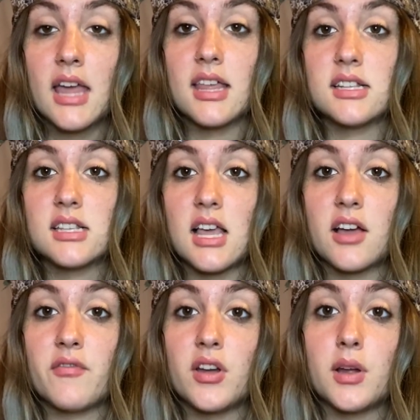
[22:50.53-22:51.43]
that's like
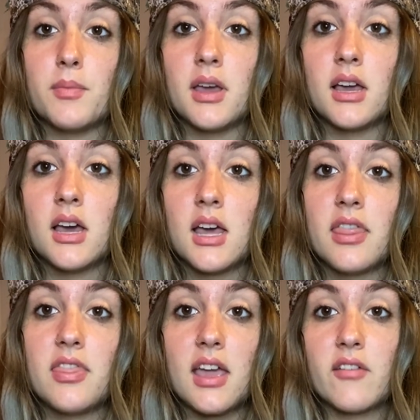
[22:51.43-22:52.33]
a very big
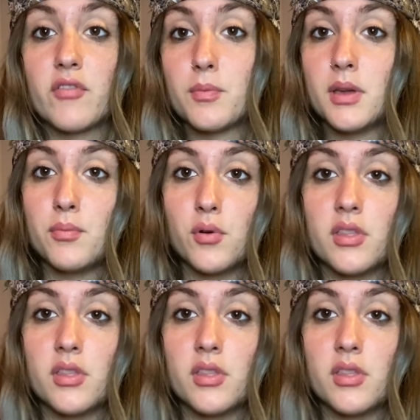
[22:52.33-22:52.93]
thing for people.